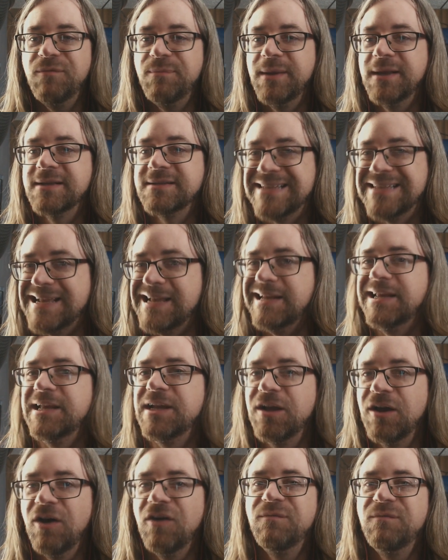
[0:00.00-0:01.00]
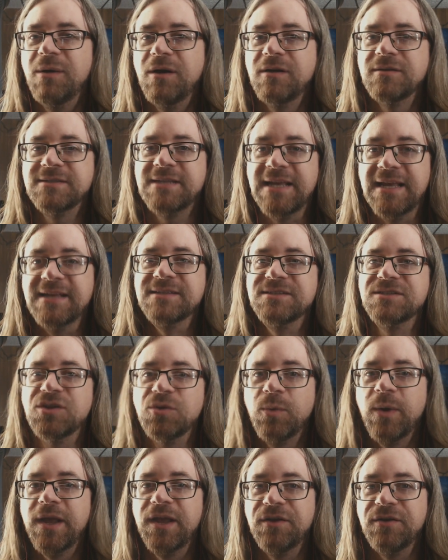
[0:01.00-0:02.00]
because hitting golf balls is the
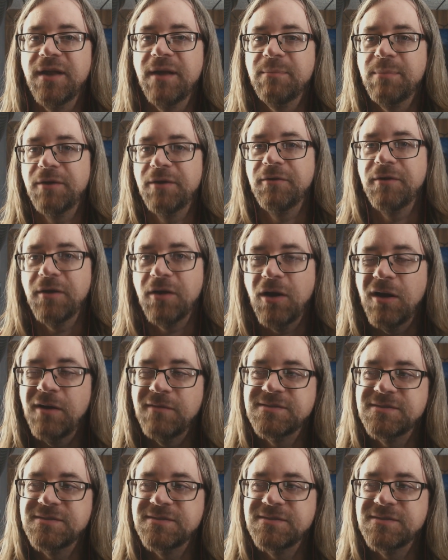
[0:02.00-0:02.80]
way you get better at golf.